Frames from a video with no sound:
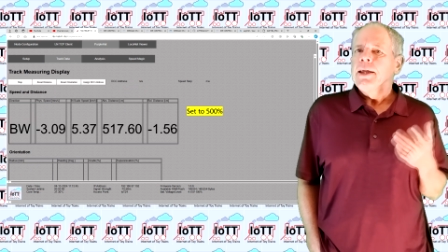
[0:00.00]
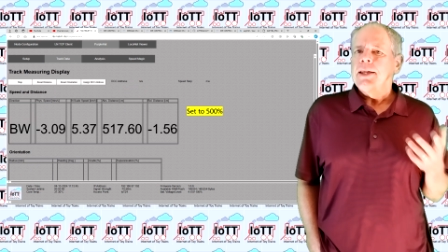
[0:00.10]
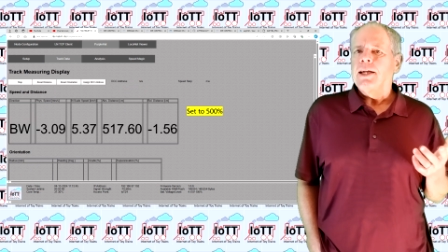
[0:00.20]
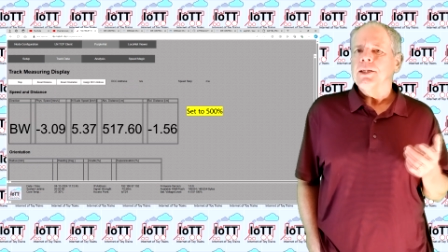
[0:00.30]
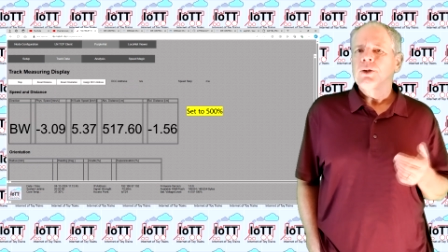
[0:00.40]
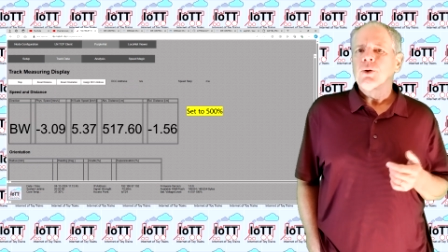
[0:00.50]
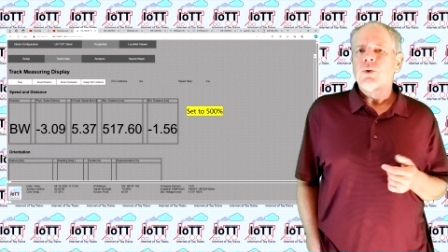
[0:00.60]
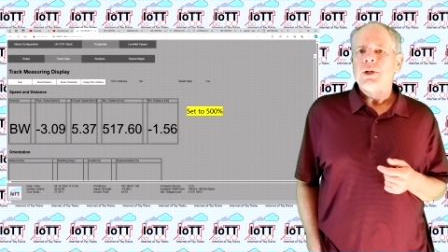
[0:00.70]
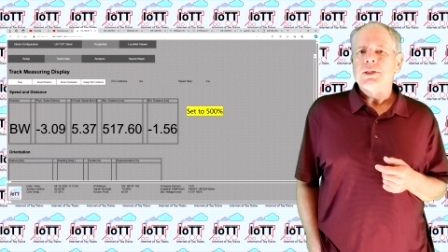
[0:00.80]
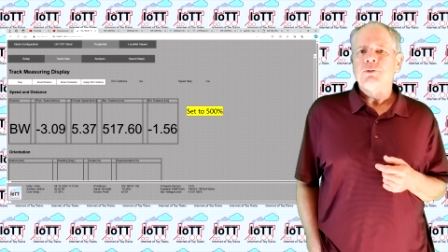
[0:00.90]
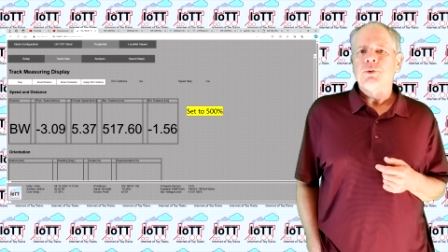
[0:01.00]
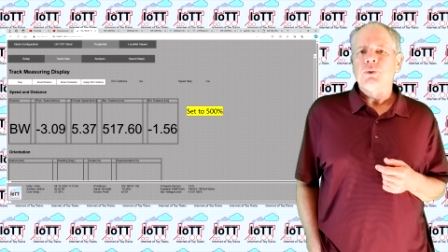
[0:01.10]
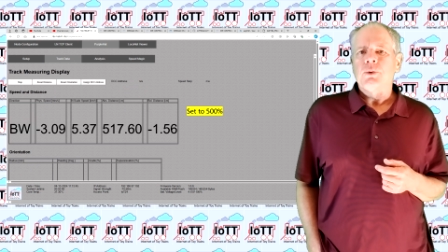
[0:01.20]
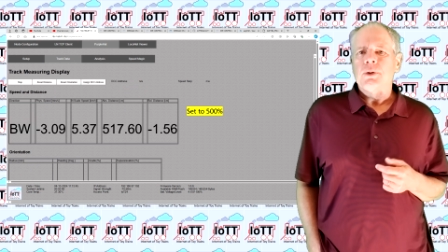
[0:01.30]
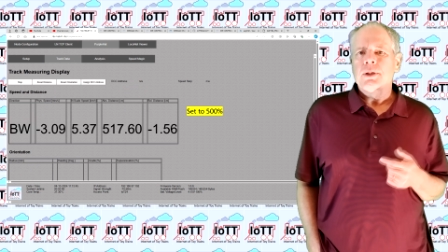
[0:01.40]
Thank you, Louis,
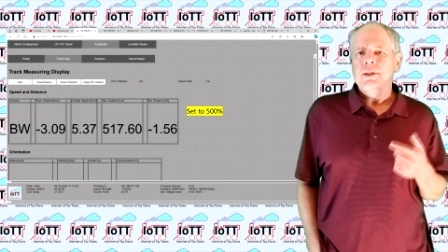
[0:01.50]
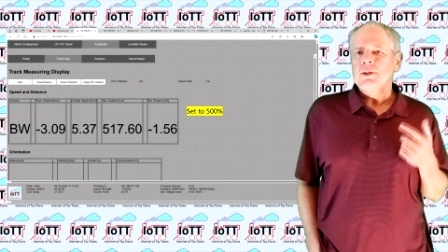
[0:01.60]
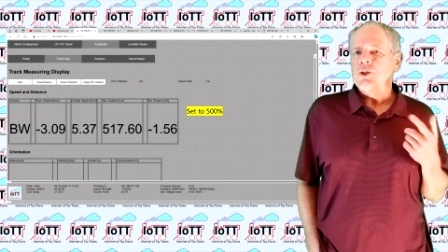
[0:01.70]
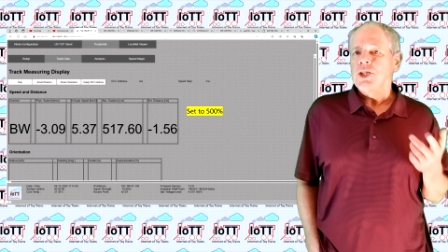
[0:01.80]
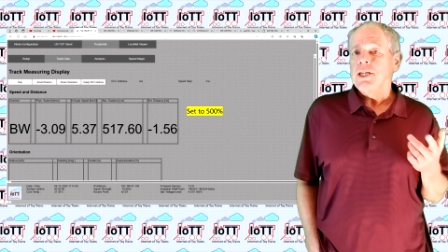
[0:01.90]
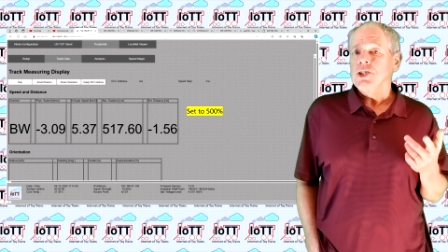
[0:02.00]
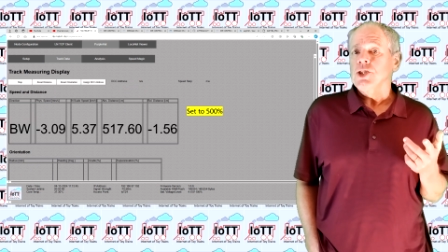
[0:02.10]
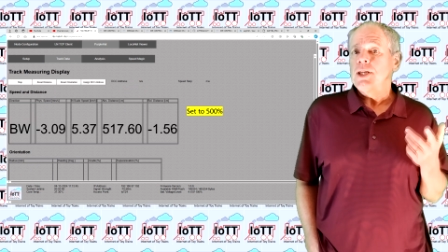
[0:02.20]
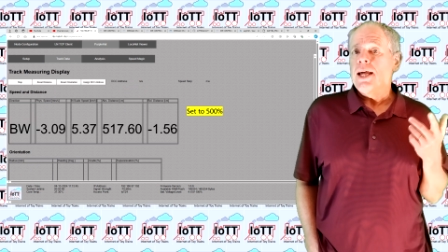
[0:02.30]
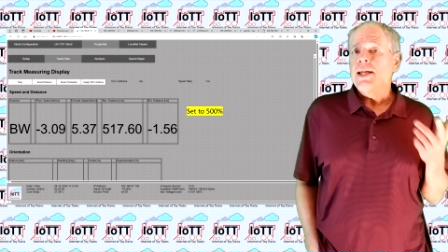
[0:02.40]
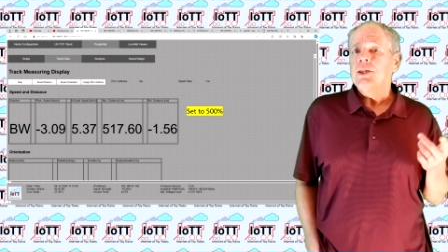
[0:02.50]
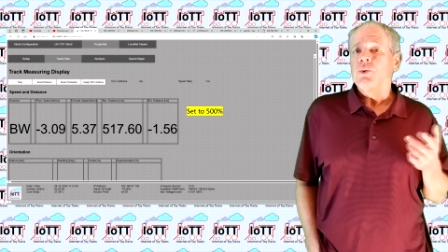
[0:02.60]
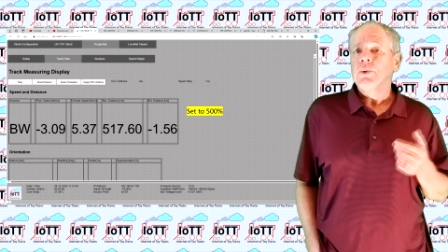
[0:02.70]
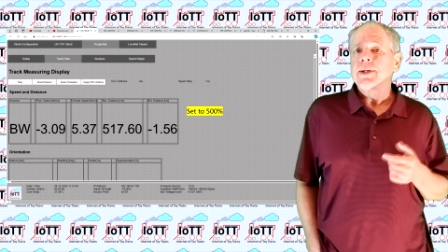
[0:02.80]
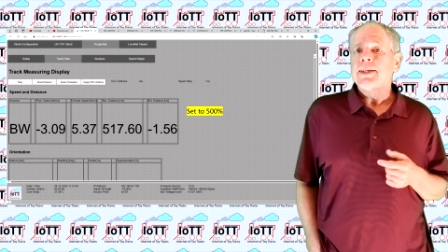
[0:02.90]
for the suggestion and
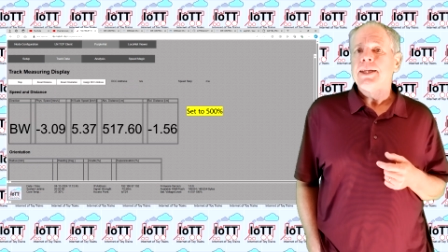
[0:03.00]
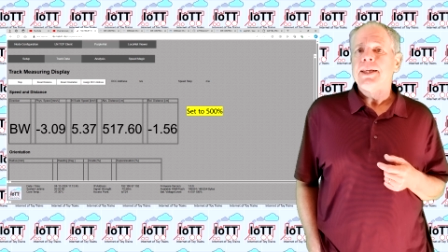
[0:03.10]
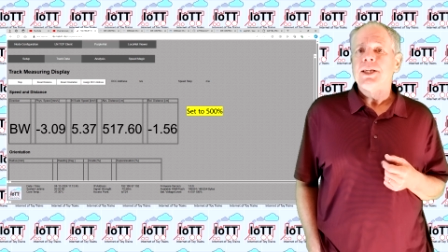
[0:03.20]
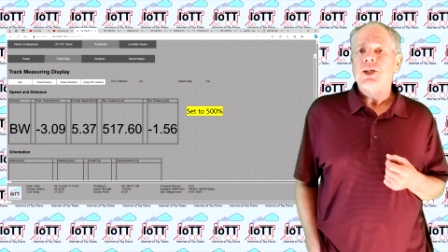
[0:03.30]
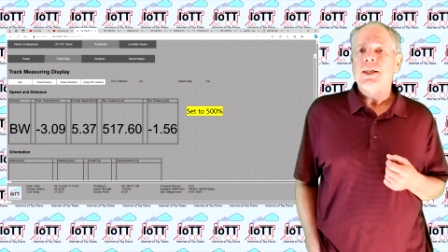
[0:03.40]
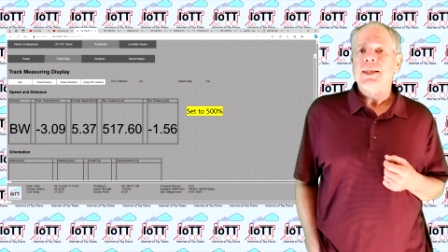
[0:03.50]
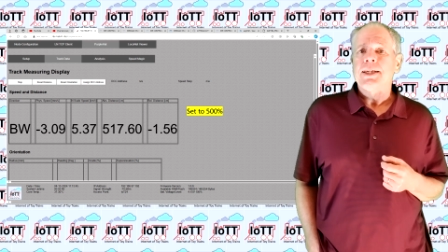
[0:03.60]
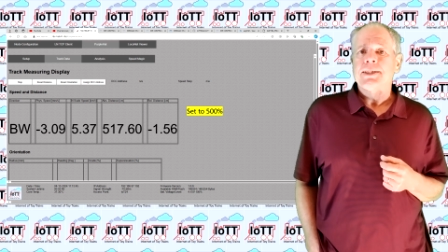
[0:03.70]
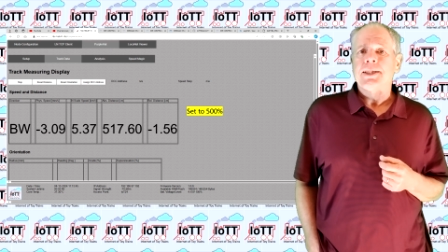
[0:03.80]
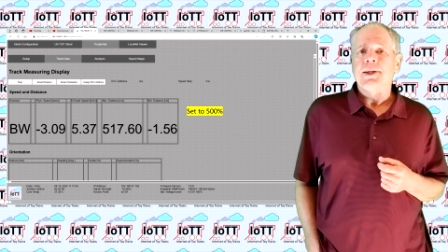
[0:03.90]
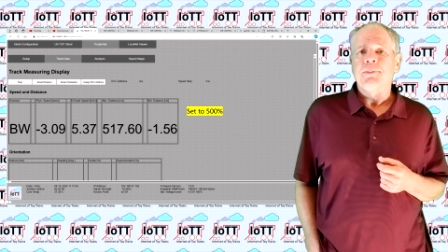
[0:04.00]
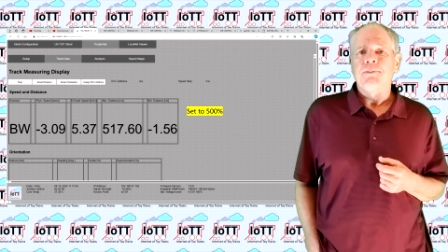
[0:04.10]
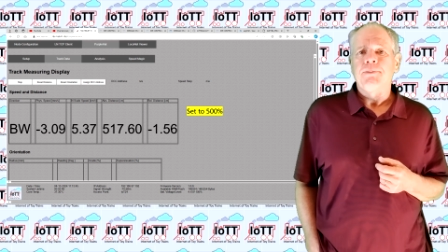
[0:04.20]
doing the initial testing.